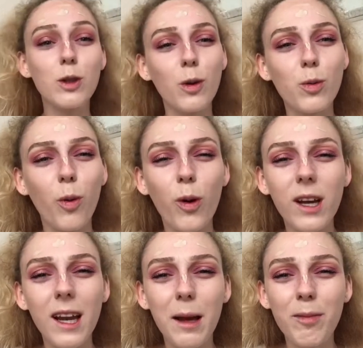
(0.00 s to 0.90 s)
so I was
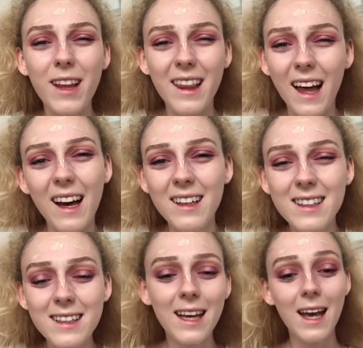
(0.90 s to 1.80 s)
walking home like
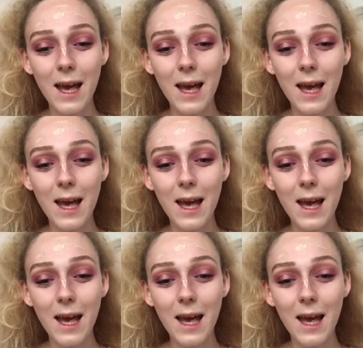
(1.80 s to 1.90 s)
this,